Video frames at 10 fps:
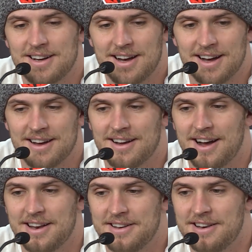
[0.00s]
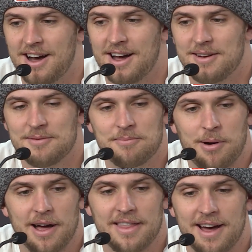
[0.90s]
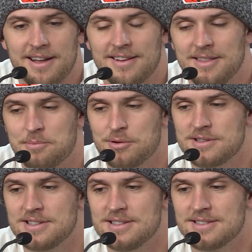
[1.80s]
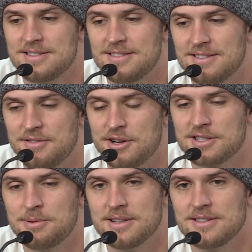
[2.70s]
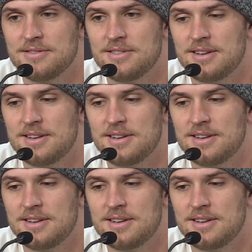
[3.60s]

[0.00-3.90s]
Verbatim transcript: Uh, I did not buy that in the preseason. Very expensive.